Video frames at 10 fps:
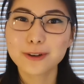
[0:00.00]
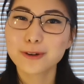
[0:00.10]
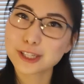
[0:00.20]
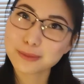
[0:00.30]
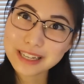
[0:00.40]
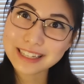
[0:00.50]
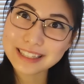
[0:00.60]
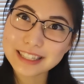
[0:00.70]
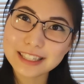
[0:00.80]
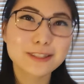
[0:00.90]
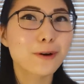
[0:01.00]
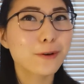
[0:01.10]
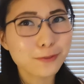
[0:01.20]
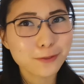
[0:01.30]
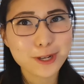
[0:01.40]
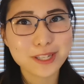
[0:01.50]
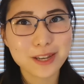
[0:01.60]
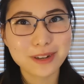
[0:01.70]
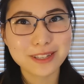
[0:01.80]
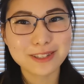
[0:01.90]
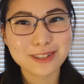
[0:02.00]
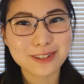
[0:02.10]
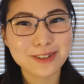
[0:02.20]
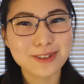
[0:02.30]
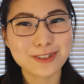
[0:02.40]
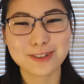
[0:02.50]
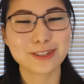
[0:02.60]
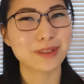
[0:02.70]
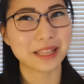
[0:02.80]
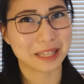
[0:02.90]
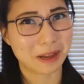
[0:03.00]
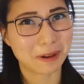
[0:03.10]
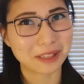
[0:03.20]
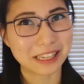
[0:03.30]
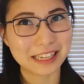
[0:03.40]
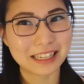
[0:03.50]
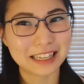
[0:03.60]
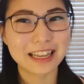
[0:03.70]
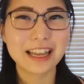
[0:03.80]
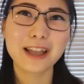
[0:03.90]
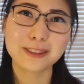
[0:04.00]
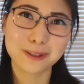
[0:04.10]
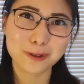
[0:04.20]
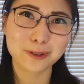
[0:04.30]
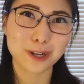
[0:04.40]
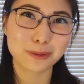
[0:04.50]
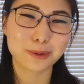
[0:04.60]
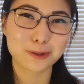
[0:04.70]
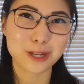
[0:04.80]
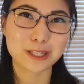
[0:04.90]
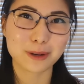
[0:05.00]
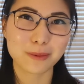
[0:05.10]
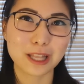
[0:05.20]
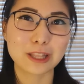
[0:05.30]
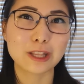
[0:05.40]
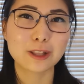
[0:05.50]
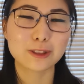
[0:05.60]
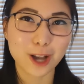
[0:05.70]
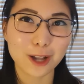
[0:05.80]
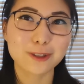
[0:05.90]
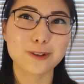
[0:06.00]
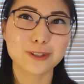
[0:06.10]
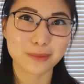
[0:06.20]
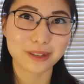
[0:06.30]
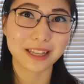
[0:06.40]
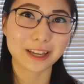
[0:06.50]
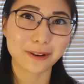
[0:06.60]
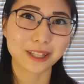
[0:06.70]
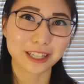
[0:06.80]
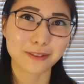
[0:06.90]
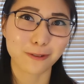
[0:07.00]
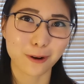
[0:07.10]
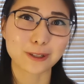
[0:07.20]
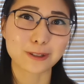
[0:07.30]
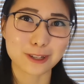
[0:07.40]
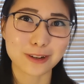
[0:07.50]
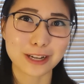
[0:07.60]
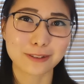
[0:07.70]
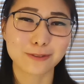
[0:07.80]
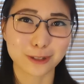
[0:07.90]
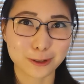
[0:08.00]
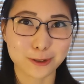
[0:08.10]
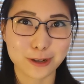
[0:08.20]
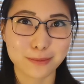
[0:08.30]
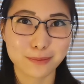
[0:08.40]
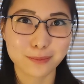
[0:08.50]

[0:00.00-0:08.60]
which means don't force someone to do something that they don't like, and don't try to persuade someone not to do something that they were looking forward to doing for the trip.